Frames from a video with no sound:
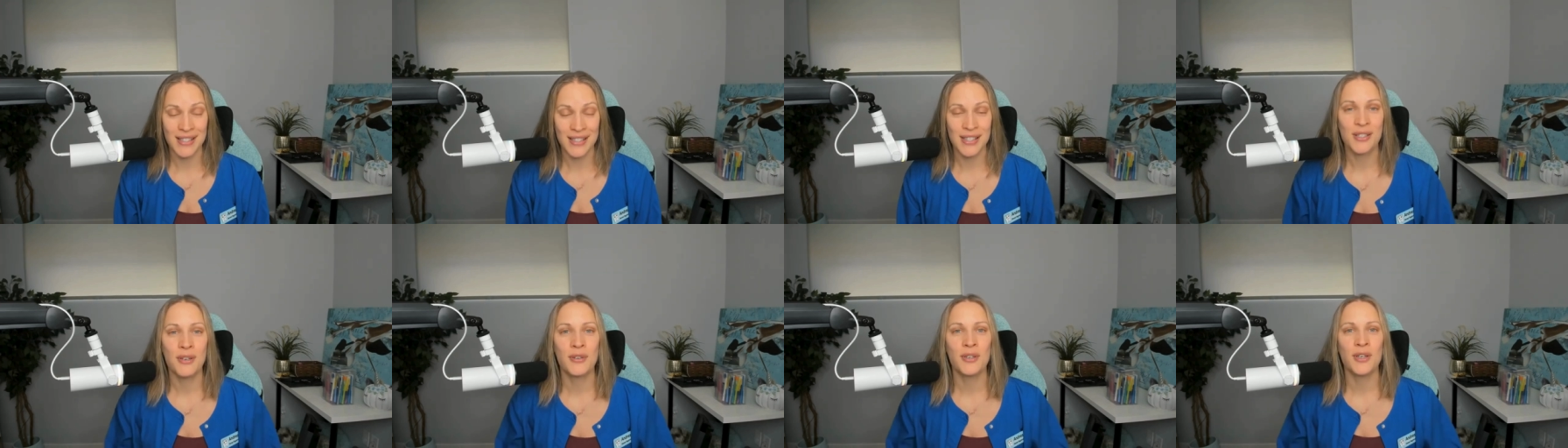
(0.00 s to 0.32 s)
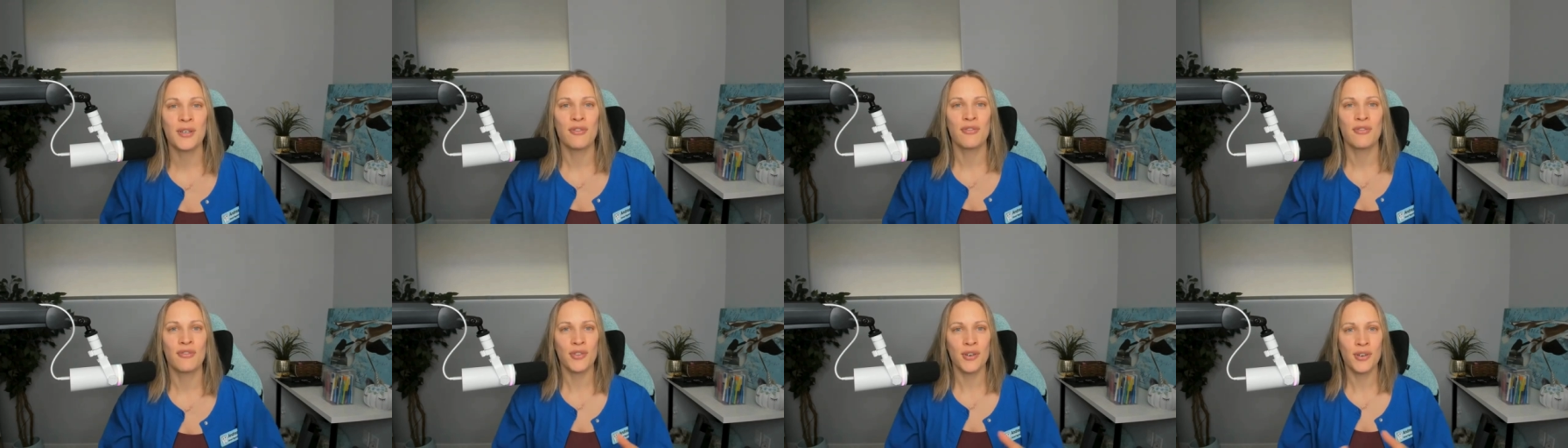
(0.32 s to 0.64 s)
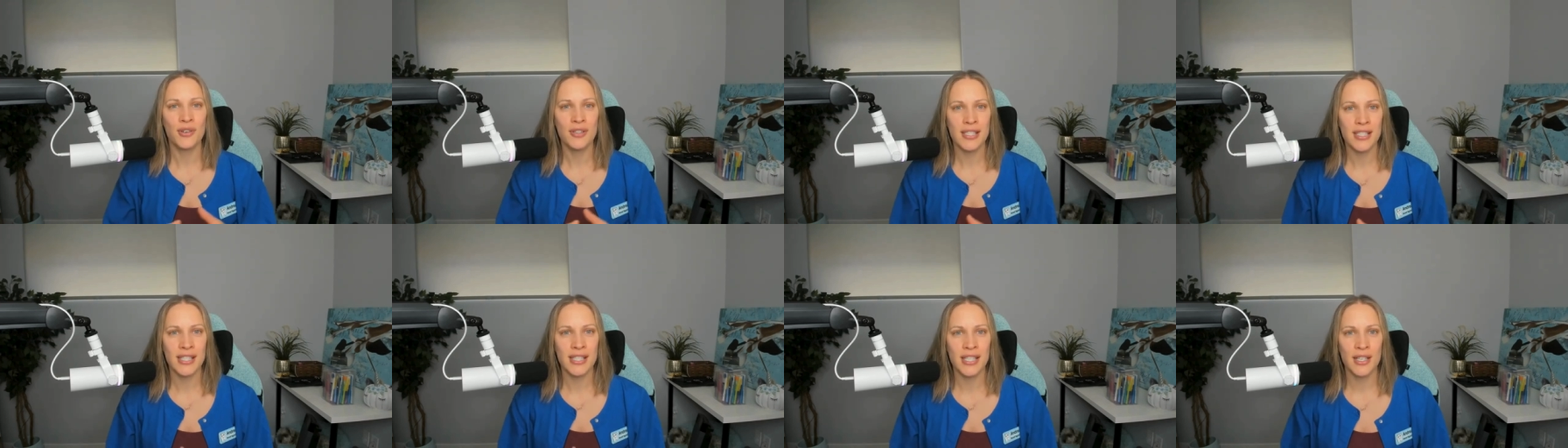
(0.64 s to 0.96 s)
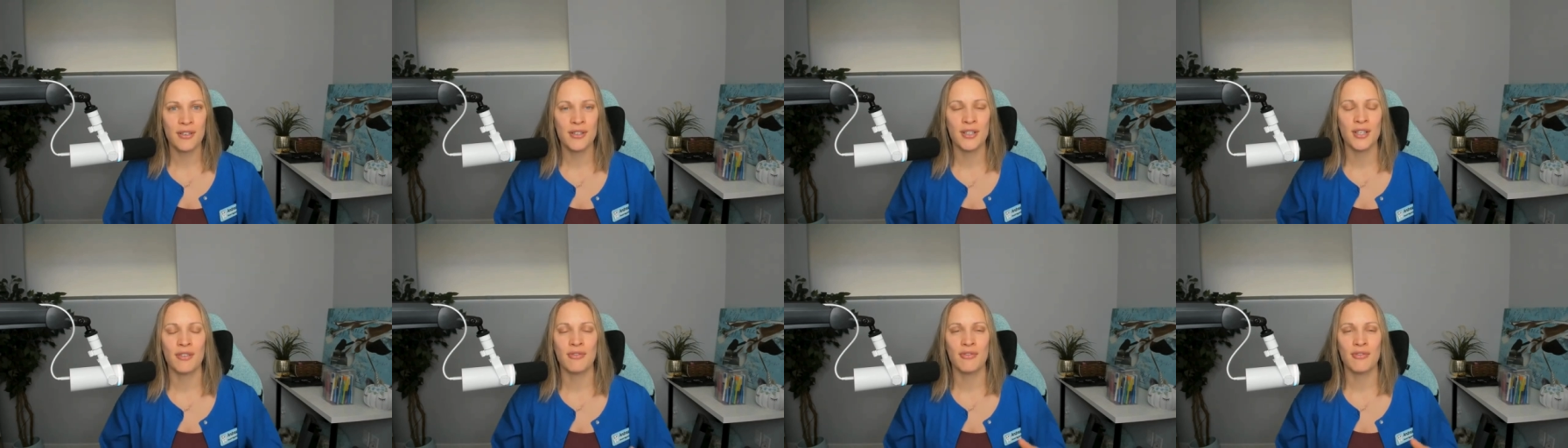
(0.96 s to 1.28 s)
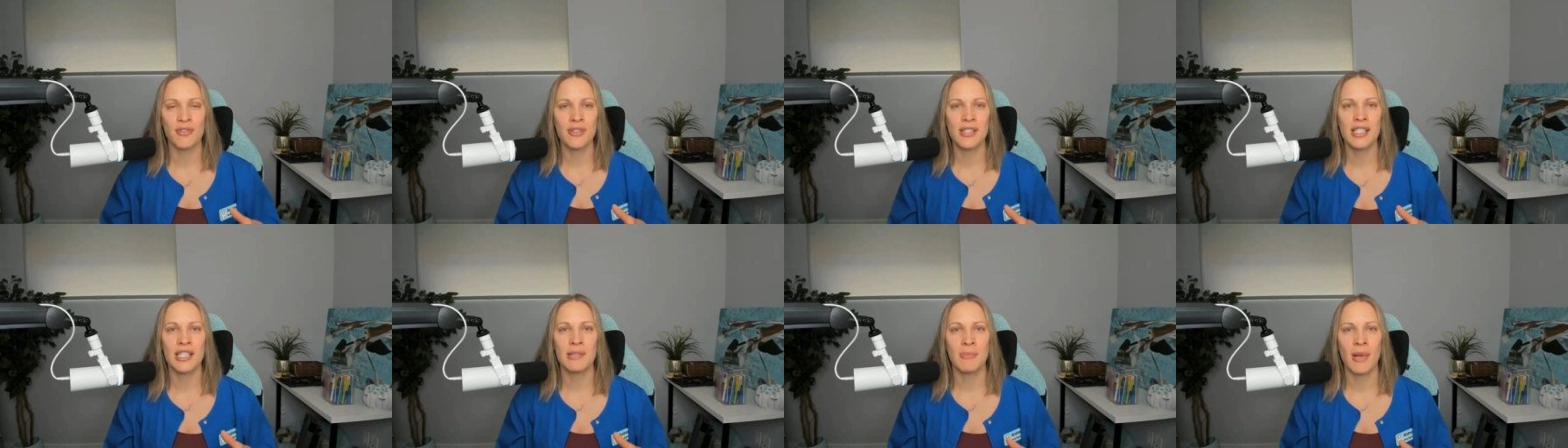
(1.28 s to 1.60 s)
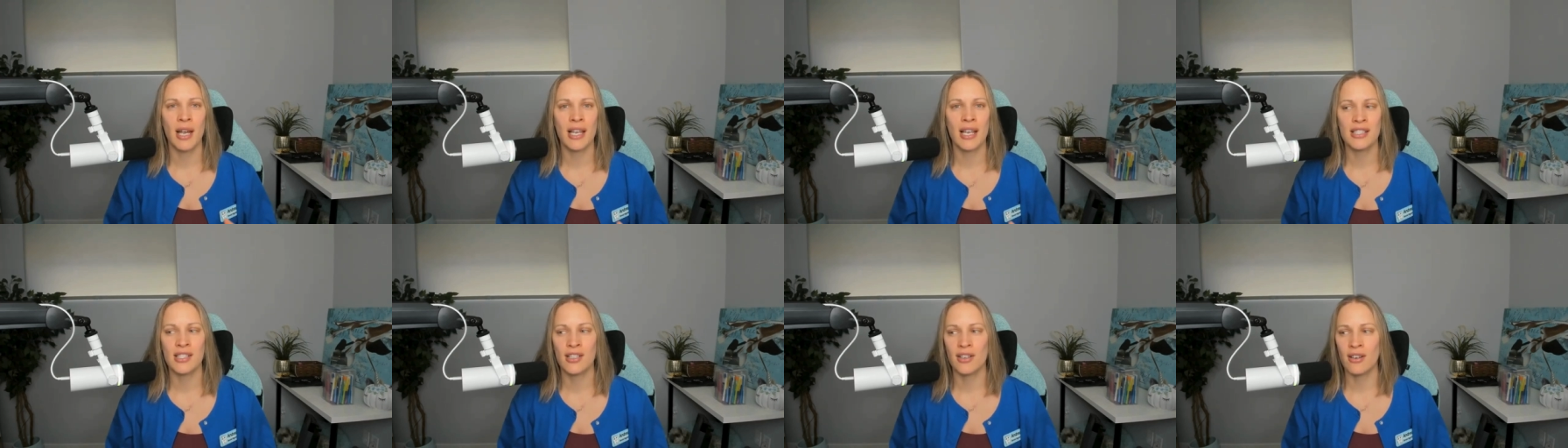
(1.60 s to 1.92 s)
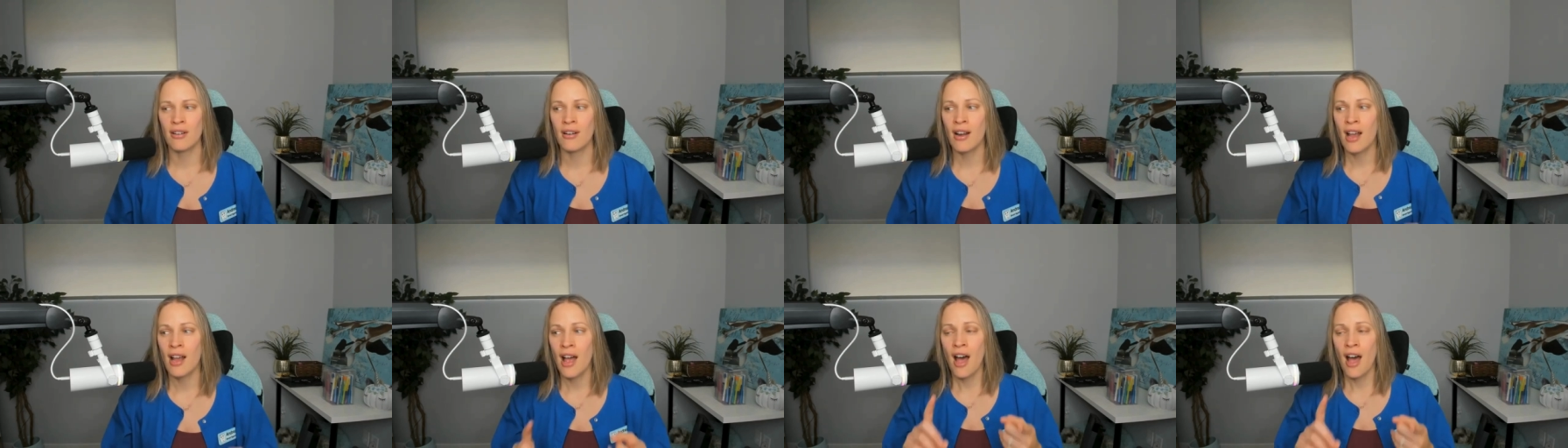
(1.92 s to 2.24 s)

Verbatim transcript: So your first year, your first semester,